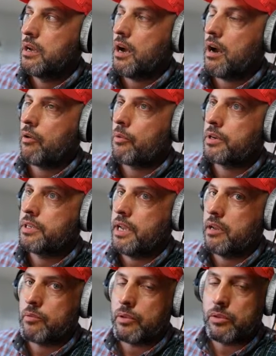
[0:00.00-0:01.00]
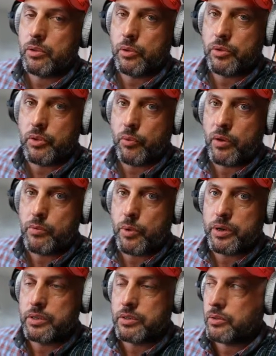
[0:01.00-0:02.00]
our table to look the way we
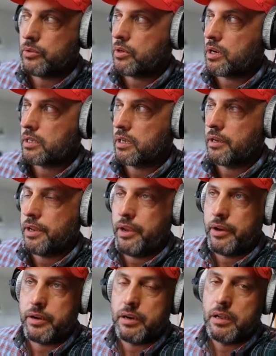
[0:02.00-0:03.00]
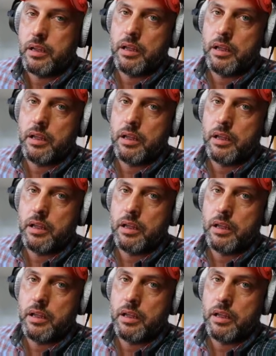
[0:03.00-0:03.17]
want it to look are done here.